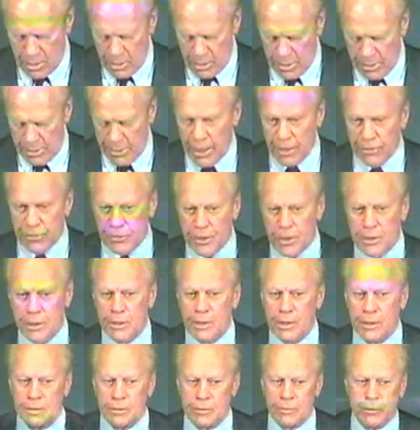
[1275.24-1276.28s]
And I think
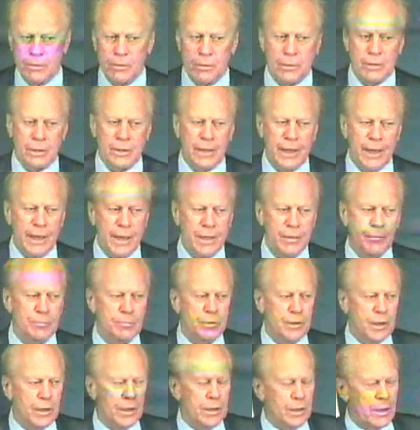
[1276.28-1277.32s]
it can
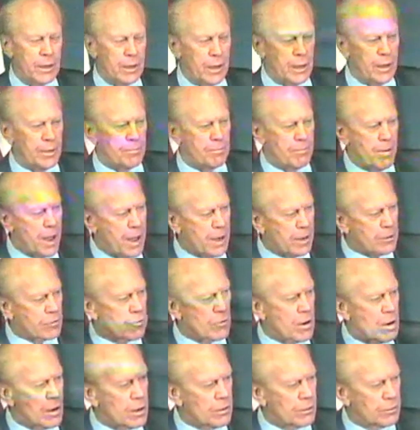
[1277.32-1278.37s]
be a
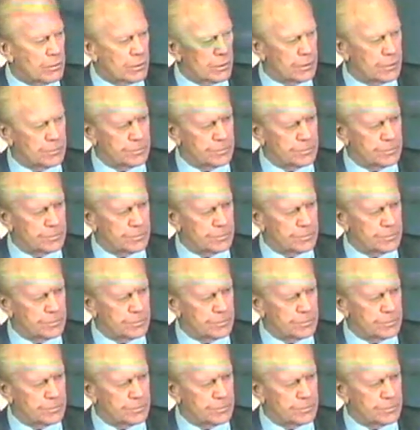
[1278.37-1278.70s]
background